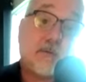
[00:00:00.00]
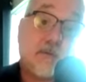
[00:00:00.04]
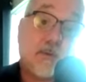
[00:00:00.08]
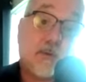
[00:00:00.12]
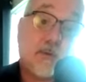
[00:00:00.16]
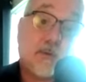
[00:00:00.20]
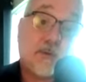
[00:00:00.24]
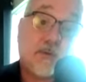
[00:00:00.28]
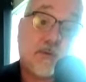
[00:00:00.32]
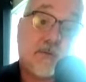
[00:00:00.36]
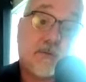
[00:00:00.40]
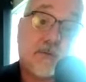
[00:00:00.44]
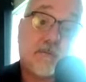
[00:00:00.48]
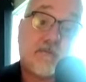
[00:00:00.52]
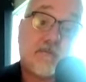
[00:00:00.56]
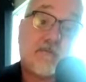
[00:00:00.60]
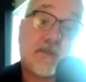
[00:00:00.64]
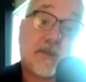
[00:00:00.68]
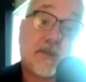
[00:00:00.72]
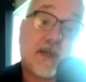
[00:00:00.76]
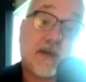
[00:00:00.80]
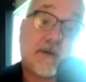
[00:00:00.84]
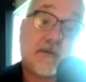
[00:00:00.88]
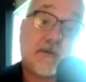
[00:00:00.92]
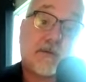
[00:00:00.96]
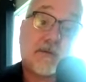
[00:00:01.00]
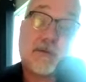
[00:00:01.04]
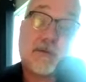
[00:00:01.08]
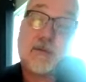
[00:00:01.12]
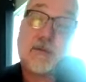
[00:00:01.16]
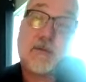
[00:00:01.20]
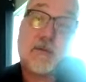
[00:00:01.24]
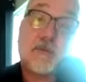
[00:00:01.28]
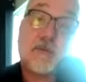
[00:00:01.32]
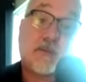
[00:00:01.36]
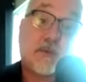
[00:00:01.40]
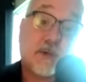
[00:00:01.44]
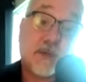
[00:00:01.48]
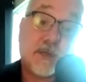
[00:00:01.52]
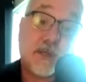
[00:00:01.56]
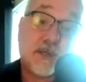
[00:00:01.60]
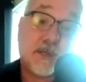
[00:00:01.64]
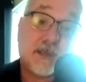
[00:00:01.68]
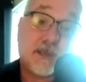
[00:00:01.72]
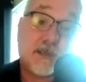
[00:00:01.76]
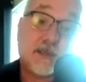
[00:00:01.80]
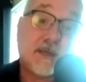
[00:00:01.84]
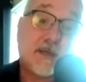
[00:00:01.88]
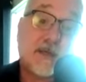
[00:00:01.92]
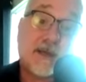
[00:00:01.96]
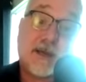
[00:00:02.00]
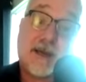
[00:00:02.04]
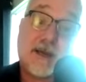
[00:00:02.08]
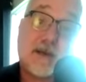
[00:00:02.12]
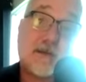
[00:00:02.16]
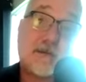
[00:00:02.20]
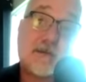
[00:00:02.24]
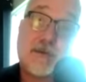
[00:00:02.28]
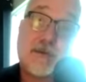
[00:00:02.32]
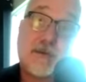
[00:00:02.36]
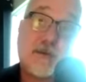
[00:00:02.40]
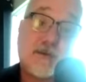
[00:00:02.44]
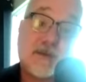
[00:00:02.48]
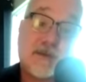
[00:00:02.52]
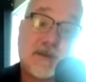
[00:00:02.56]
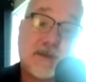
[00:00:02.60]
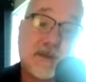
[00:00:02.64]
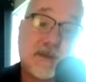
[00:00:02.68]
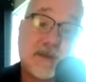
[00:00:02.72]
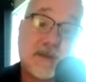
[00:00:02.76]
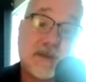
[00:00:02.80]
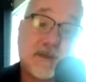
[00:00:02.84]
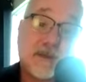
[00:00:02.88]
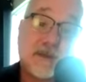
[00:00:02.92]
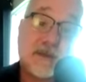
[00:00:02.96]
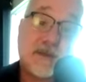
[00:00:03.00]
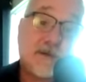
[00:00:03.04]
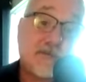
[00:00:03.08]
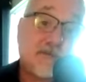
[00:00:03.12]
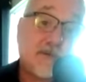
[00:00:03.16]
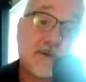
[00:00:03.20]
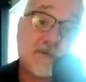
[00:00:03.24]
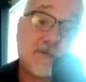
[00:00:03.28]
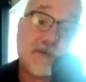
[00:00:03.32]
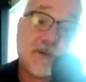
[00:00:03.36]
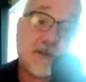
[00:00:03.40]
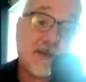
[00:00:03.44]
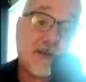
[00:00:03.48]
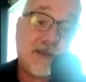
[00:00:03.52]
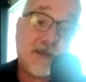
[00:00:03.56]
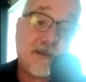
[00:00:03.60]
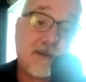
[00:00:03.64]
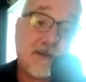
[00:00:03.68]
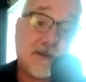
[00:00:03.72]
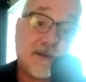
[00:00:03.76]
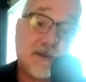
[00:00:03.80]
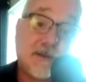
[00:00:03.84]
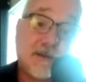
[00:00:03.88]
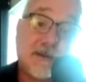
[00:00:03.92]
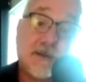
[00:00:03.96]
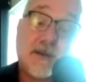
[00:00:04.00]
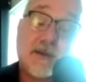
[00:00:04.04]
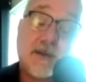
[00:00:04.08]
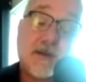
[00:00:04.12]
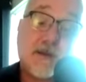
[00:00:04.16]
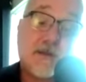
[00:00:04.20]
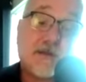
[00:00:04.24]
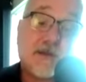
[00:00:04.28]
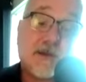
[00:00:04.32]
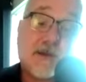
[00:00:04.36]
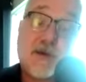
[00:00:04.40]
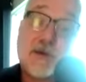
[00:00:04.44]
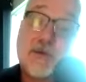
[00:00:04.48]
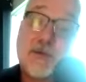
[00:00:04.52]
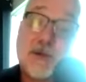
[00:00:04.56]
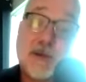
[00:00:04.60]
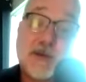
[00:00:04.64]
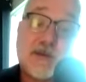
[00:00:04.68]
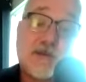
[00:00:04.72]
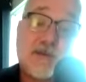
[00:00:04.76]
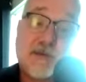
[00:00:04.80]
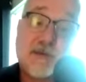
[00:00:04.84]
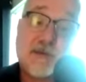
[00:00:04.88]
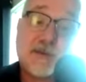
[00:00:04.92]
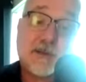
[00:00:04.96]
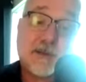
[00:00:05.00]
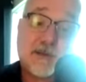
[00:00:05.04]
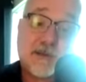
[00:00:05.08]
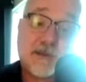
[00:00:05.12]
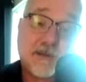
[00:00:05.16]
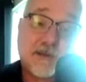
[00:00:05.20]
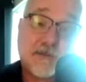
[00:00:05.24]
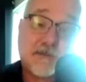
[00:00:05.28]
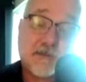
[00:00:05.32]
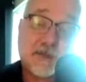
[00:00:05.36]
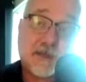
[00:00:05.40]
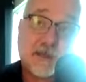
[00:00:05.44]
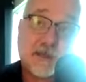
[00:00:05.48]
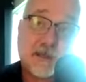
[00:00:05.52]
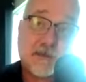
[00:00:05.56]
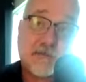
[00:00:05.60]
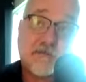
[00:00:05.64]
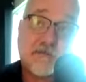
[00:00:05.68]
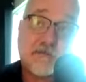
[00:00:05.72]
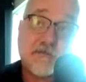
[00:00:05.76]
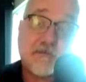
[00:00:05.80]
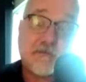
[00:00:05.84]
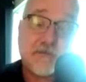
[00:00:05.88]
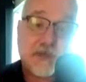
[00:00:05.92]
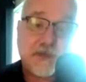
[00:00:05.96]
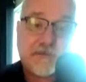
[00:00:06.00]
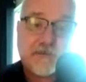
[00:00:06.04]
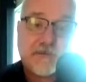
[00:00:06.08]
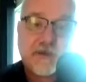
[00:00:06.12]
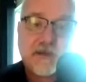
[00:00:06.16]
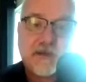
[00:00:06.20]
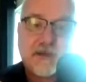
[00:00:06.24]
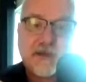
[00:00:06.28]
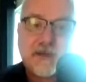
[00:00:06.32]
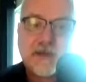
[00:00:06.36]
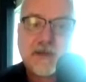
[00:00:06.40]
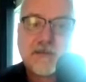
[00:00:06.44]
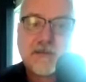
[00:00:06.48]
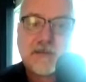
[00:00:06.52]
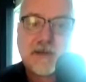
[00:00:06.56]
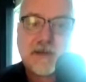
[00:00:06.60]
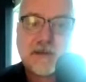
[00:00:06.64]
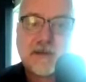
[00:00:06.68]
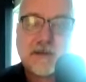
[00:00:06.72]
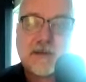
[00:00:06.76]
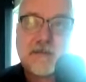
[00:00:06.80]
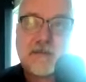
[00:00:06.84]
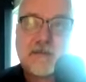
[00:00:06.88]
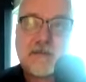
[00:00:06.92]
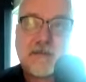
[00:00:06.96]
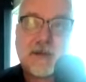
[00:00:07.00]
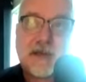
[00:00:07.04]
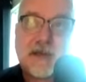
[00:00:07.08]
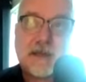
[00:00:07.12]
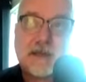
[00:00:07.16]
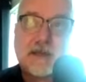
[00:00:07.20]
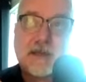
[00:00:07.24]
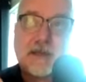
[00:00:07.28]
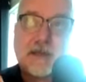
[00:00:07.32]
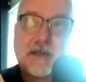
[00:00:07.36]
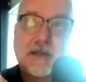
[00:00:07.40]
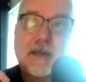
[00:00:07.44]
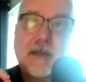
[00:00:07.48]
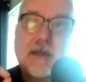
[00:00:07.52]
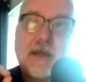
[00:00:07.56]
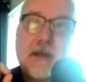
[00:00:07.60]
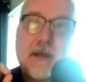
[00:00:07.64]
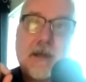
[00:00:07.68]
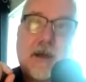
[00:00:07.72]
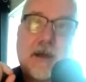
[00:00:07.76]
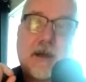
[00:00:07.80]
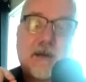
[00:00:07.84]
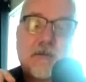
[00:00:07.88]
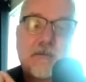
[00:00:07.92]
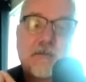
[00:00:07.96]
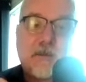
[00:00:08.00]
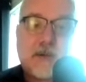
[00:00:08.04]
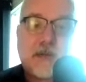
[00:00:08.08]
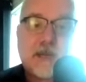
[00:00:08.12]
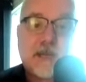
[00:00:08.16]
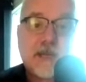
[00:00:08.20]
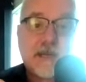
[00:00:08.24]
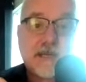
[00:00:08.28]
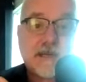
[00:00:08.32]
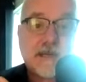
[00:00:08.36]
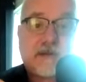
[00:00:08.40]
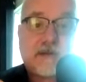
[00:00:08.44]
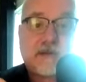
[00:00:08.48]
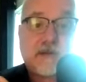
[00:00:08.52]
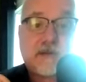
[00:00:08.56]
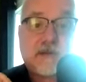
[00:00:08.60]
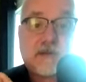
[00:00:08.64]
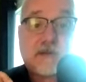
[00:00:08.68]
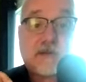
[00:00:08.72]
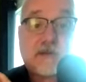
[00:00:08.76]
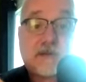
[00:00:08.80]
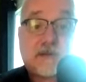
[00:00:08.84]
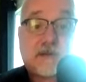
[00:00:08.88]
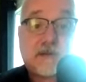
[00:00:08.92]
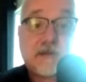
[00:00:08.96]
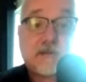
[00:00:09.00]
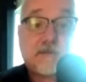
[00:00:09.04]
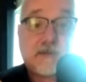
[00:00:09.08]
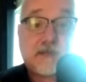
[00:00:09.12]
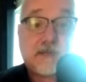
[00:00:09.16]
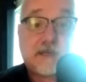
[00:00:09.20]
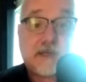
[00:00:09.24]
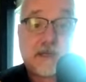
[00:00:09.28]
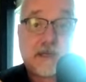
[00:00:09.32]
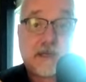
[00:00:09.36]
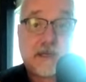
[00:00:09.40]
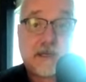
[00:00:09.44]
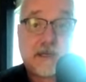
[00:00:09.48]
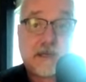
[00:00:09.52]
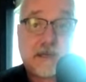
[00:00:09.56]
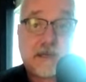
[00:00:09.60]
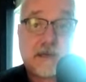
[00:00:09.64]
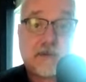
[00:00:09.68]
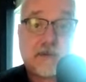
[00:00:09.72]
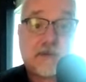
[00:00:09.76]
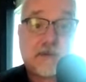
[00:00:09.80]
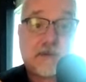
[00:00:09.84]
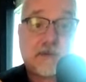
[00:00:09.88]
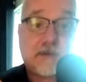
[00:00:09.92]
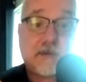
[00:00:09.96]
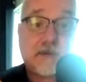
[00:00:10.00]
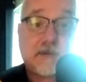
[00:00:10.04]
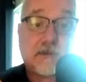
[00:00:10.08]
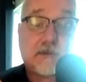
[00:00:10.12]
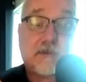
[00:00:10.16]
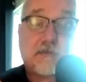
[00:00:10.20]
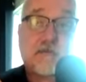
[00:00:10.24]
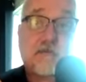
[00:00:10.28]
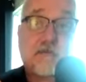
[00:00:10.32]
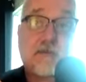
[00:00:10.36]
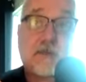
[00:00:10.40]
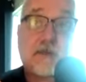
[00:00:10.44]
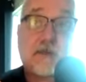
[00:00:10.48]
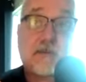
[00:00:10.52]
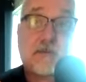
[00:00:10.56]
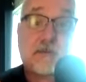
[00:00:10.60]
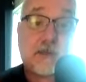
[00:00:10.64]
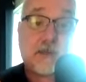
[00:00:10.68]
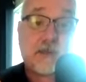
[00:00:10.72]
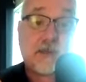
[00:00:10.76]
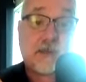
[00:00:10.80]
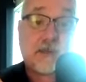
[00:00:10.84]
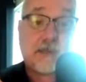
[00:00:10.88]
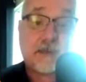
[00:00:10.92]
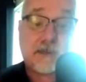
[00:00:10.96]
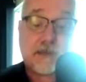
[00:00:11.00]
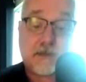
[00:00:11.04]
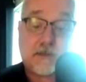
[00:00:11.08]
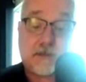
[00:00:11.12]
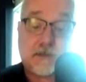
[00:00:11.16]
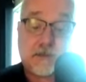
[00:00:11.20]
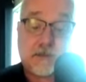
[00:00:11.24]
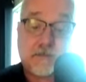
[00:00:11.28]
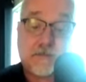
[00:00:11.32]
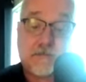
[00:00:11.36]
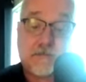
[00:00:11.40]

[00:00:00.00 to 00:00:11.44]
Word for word: move, how to breathe, how to see, what we hear. It's always doing something. But if we think about the fact that our brain is either stimulating us or depleting us,